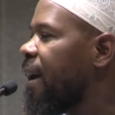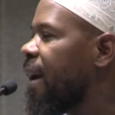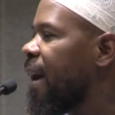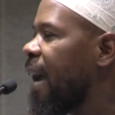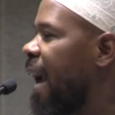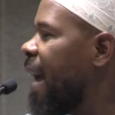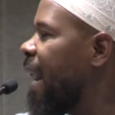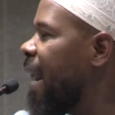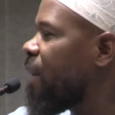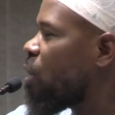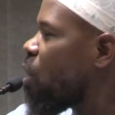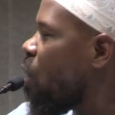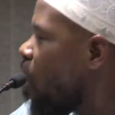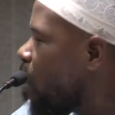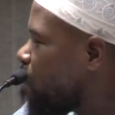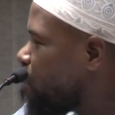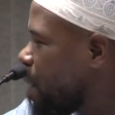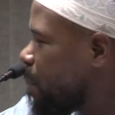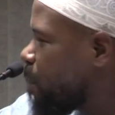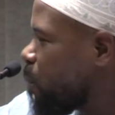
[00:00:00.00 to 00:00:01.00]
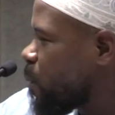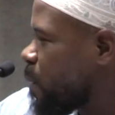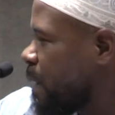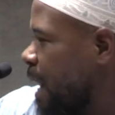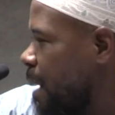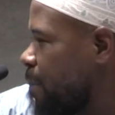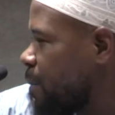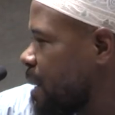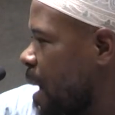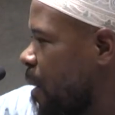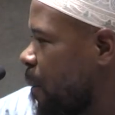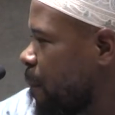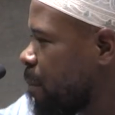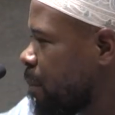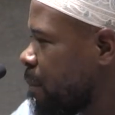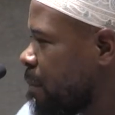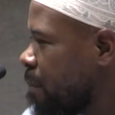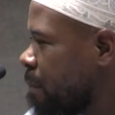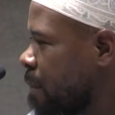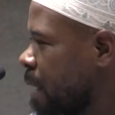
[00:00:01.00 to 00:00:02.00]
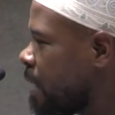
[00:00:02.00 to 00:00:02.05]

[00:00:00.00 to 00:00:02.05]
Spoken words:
He didn't call people's names out.